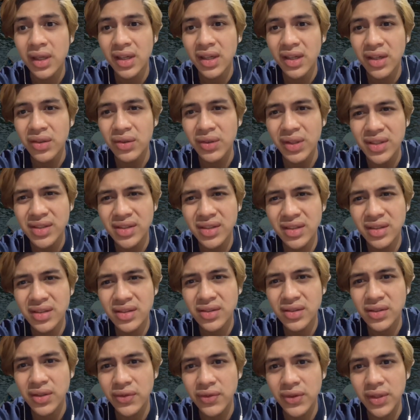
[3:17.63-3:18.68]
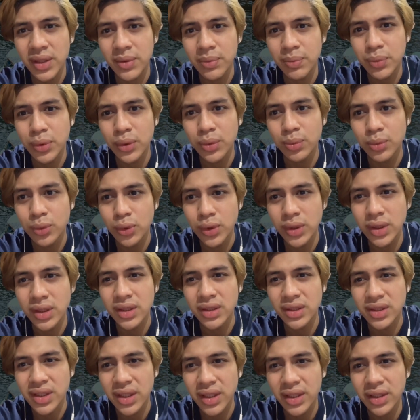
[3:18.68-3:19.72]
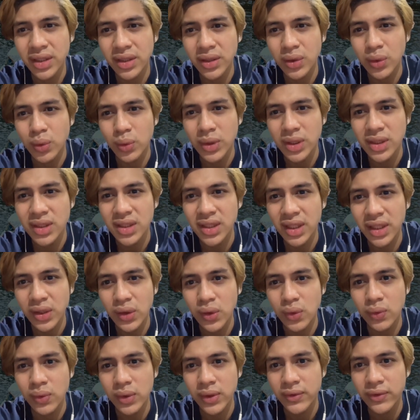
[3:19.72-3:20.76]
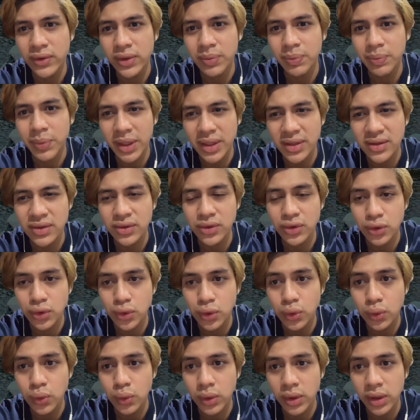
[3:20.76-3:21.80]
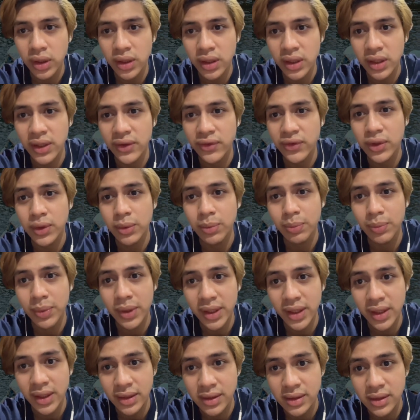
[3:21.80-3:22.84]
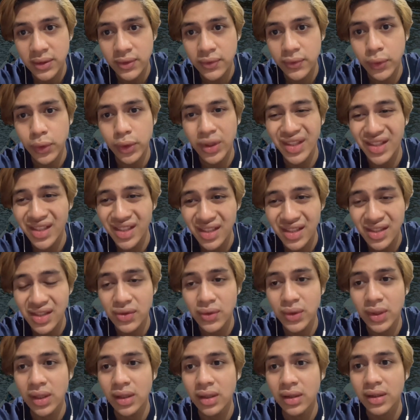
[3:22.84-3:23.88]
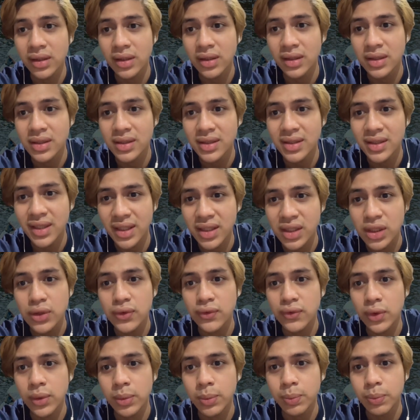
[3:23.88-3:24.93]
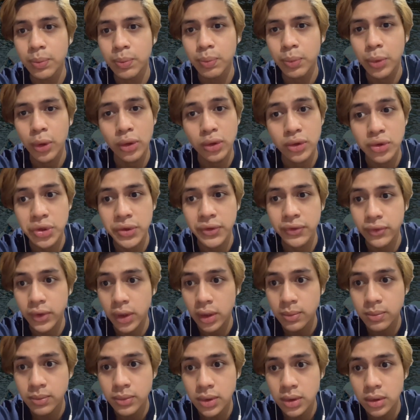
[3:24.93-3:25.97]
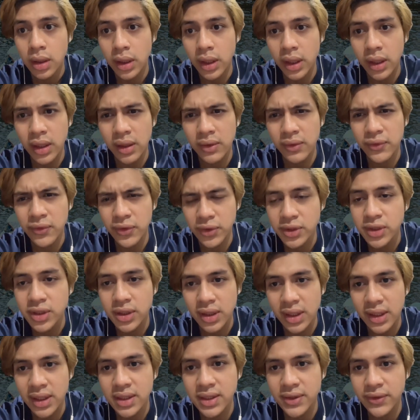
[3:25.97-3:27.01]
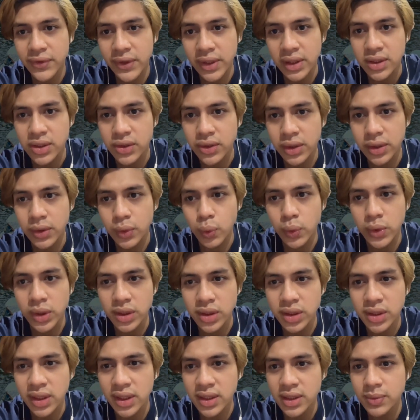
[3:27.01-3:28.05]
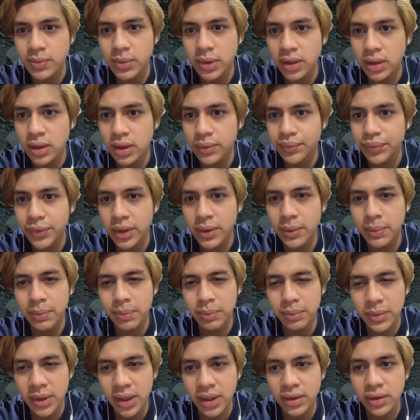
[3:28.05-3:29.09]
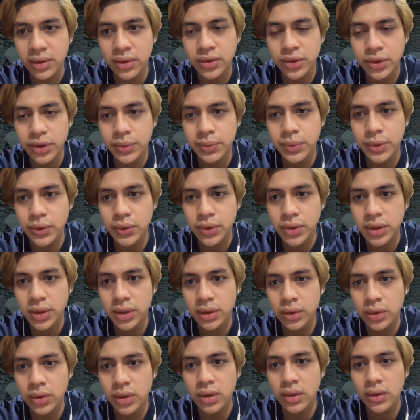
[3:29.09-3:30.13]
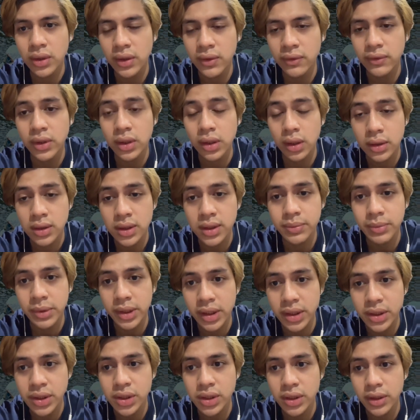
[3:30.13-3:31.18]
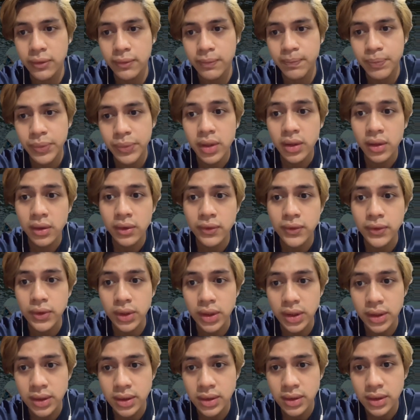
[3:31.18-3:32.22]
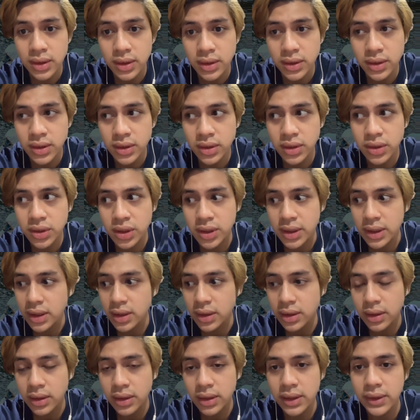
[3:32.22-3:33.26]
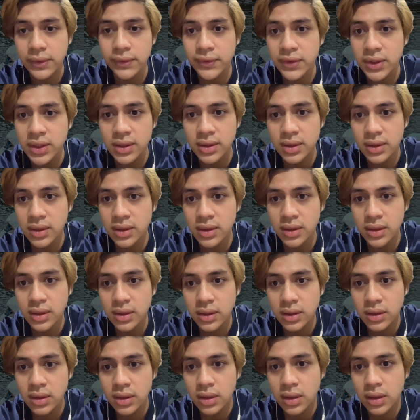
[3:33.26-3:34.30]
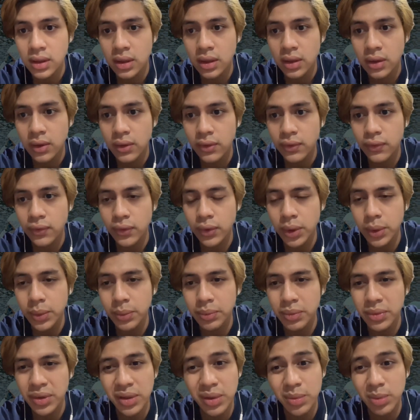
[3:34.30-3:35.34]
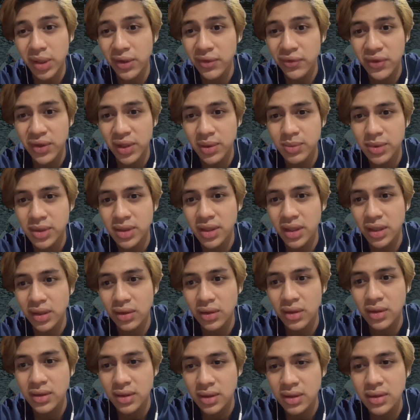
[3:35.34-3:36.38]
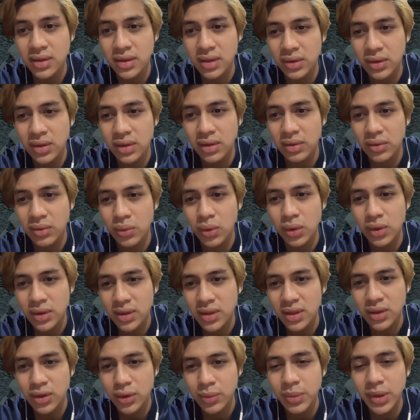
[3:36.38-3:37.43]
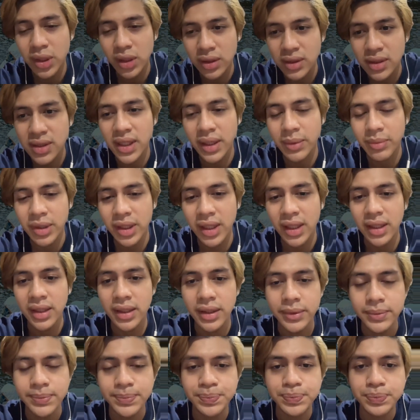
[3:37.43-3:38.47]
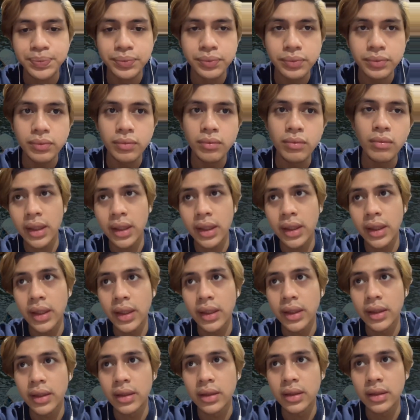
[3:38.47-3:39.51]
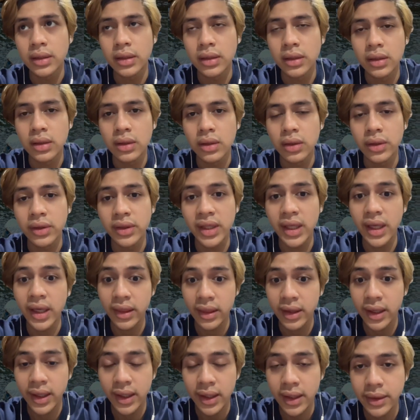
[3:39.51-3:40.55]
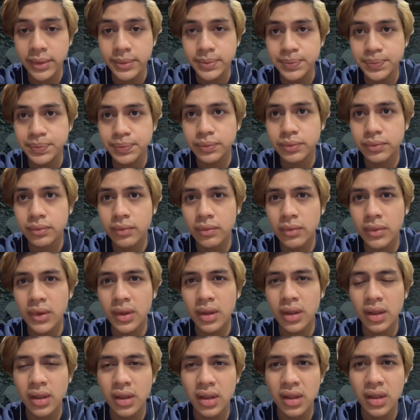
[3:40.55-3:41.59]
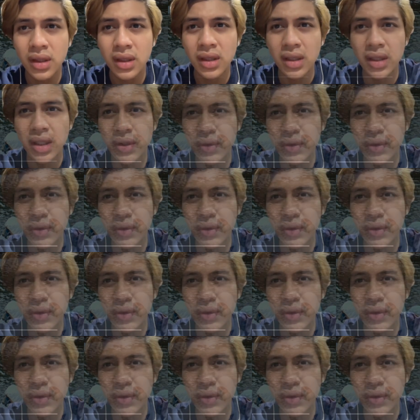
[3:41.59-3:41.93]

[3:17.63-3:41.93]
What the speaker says: Residents of Kampung Munir Jaya, where Sayong River passes through, have complaints for years regarding the stench from poultry farms and fertilizer factory, which has become the main contribution to the river contamination. For instance, chicken defeces from nearby farms that causes the water to be contaminated. And on the other hand, a